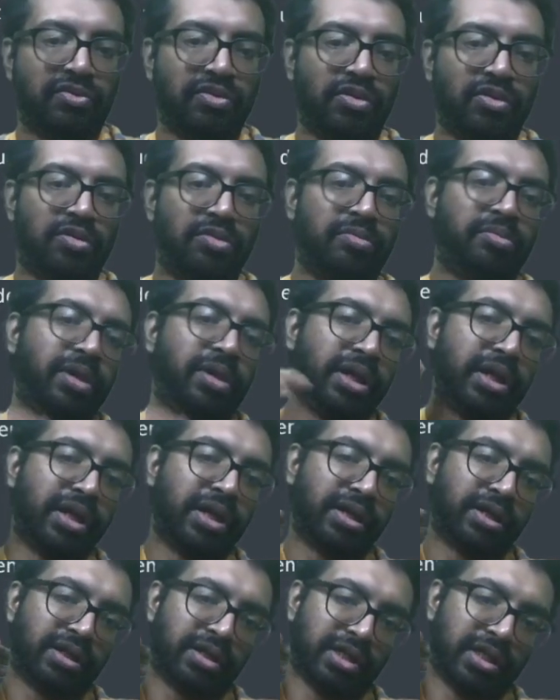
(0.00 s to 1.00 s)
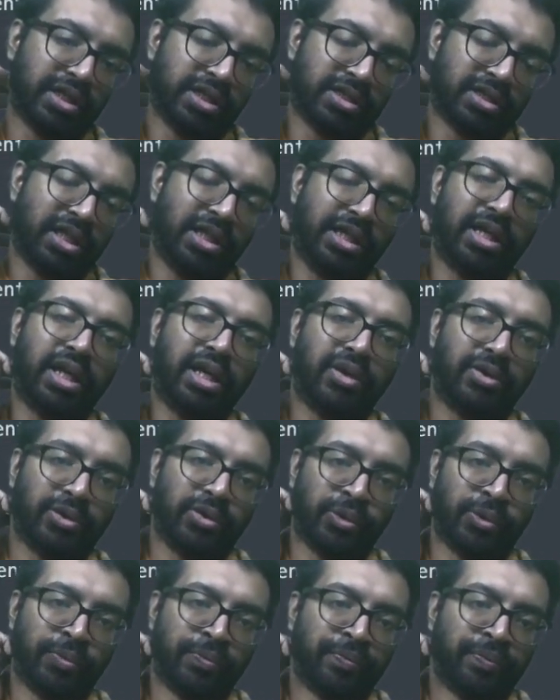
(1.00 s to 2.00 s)
followed by greater than. It's like an
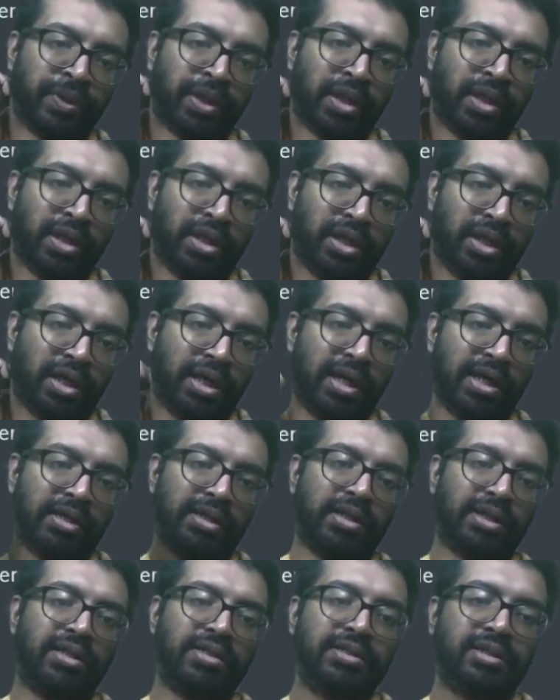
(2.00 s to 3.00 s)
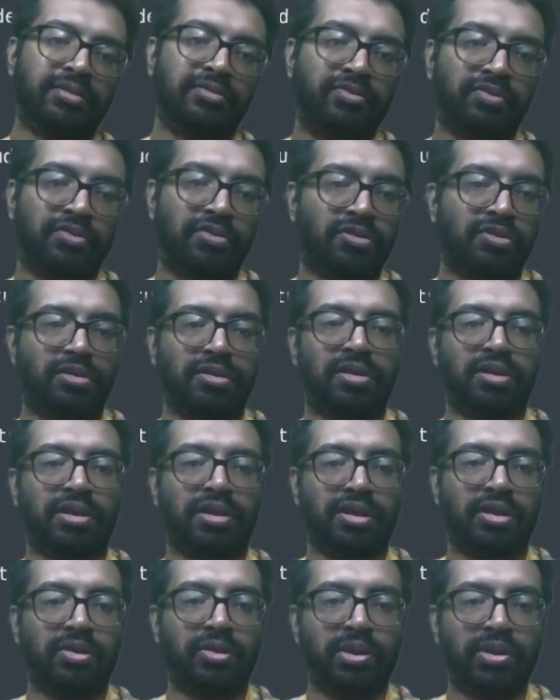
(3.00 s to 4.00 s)
arrow. And the reason for
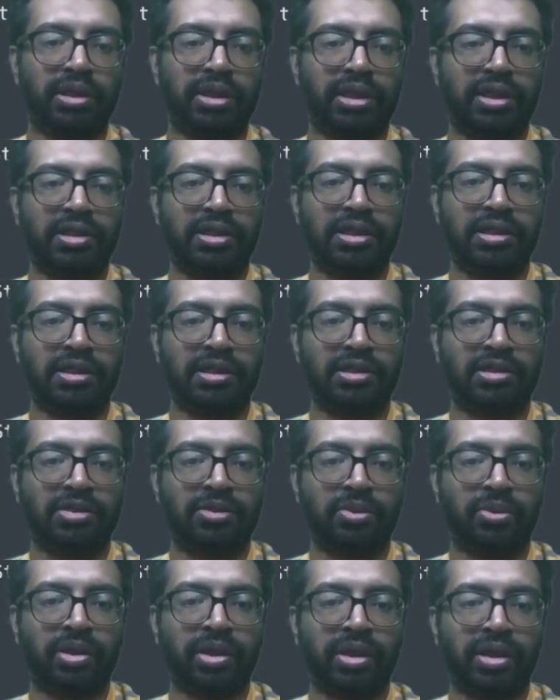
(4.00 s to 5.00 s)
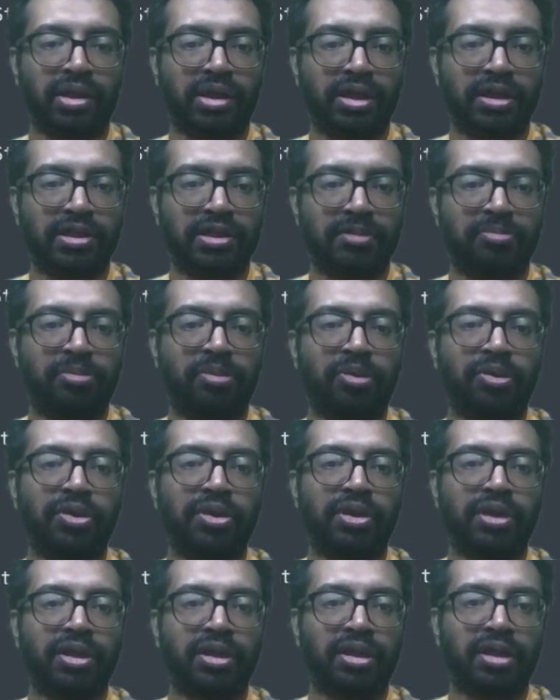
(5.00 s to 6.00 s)
doing that is student is a
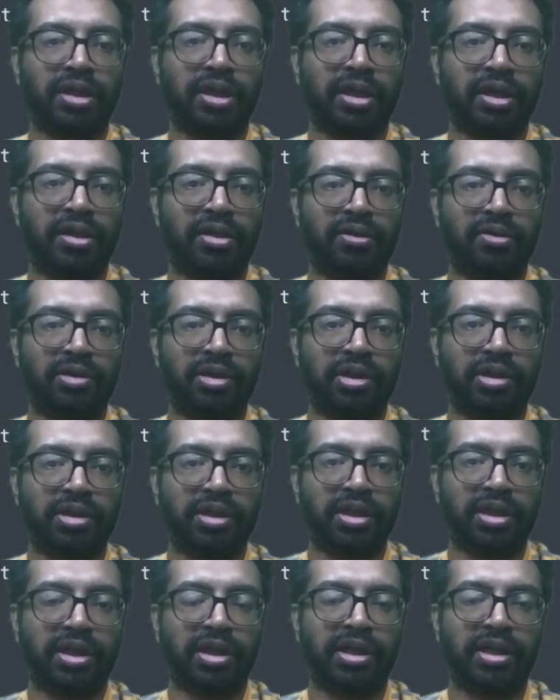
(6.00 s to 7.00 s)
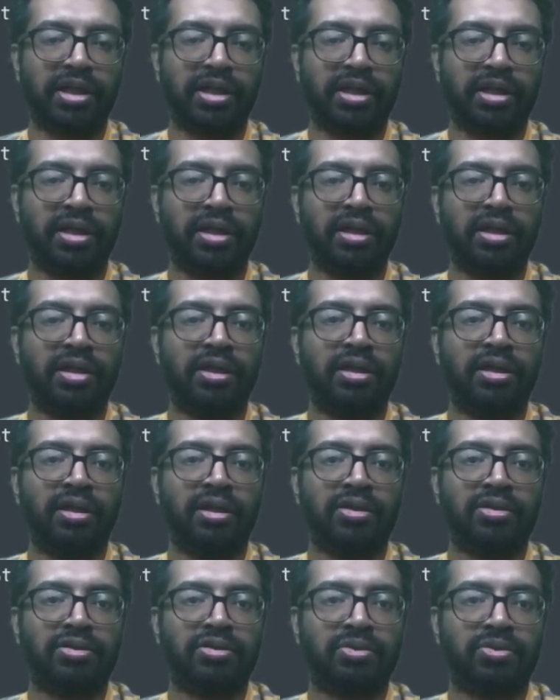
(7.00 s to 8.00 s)
pointer. On the other hand, here
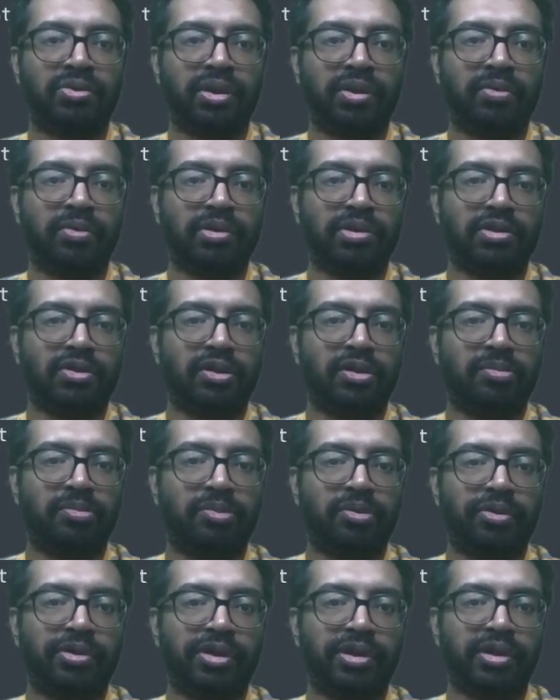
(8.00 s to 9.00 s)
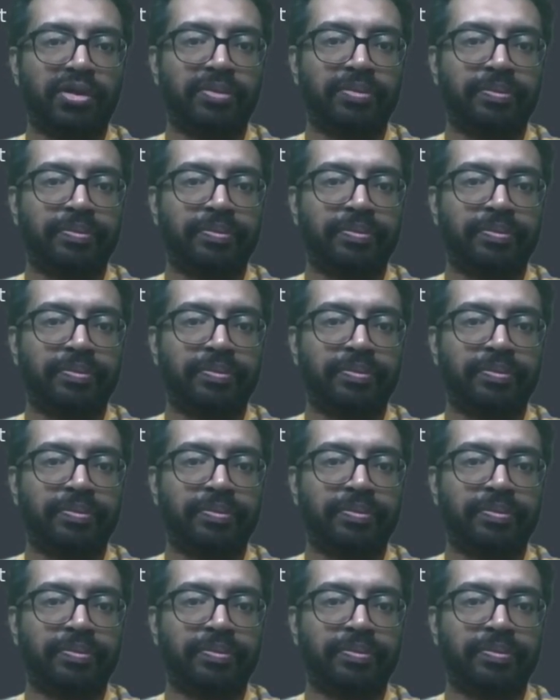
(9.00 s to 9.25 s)
student was not a pointer,